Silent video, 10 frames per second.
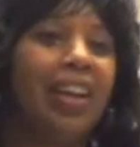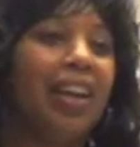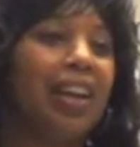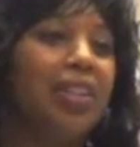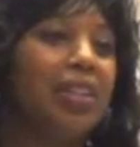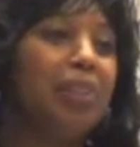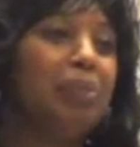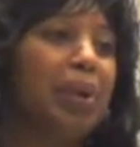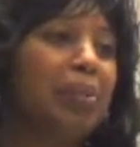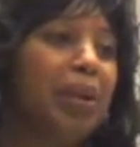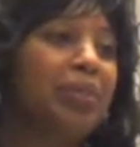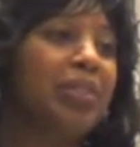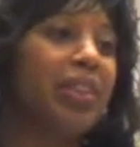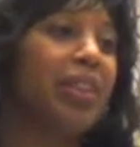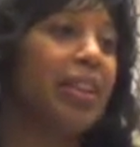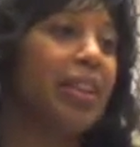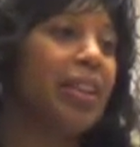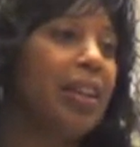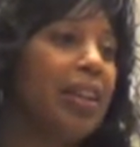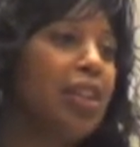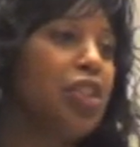And my mom said that